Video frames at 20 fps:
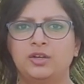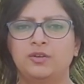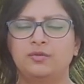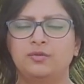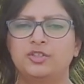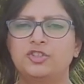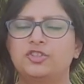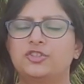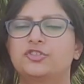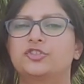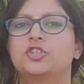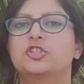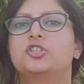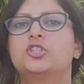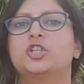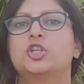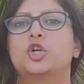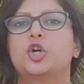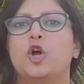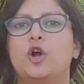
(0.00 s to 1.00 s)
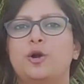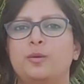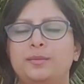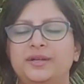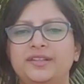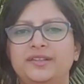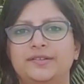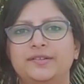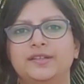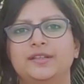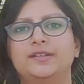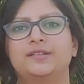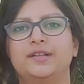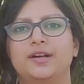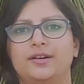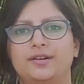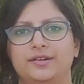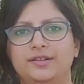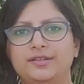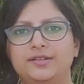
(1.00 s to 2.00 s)
which is just a common sense
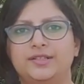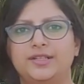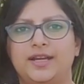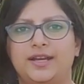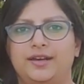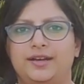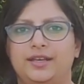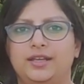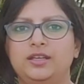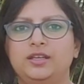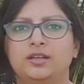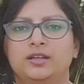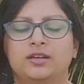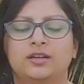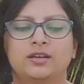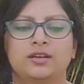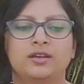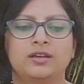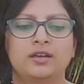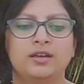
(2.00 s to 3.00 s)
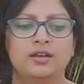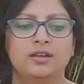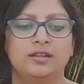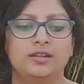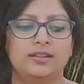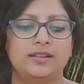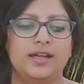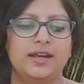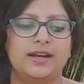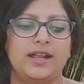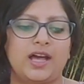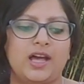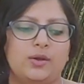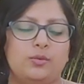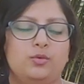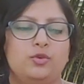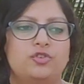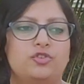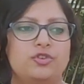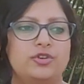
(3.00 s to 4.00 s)
understanding that I
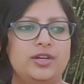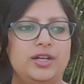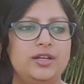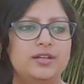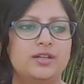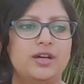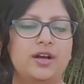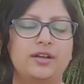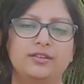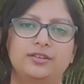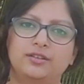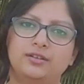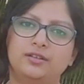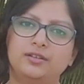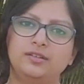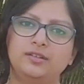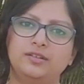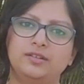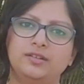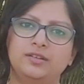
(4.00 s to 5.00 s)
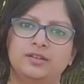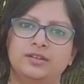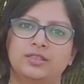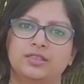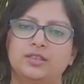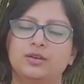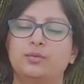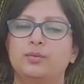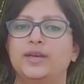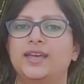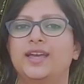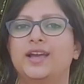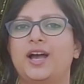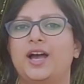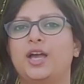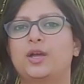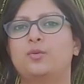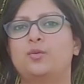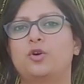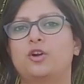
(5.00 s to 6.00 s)
would treat others the way
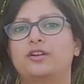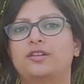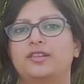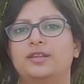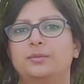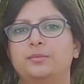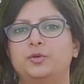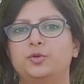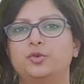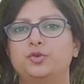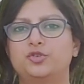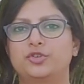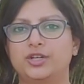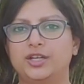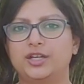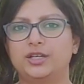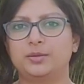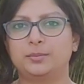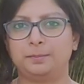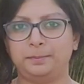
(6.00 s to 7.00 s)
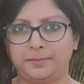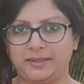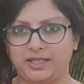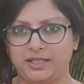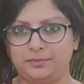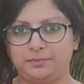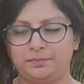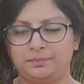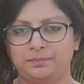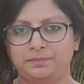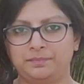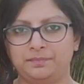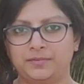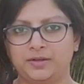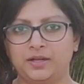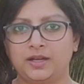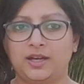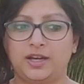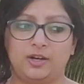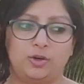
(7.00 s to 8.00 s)
I want them to treat me,
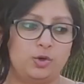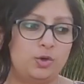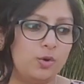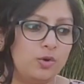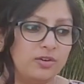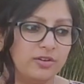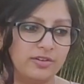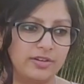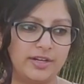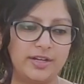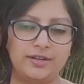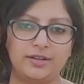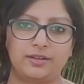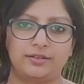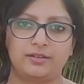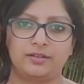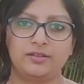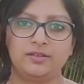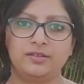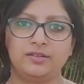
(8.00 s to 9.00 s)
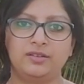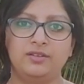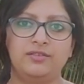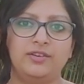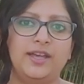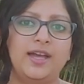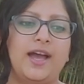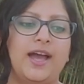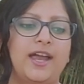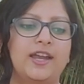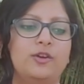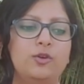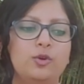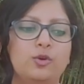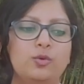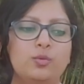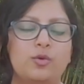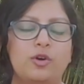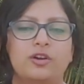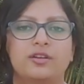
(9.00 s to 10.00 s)
and don't treat others the way I
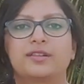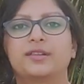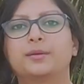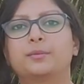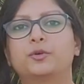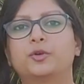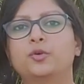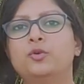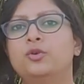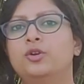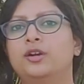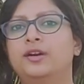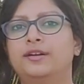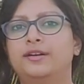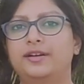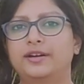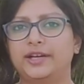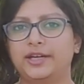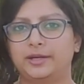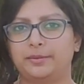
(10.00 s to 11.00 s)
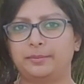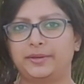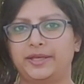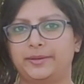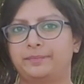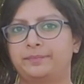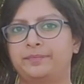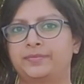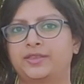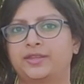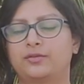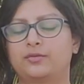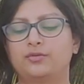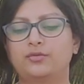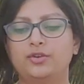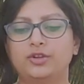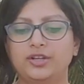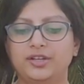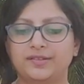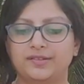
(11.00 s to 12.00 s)
don't want them to treat me.
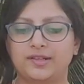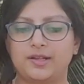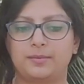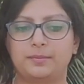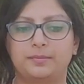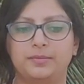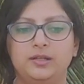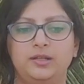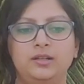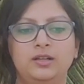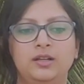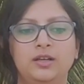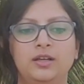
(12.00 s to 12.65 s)
For example,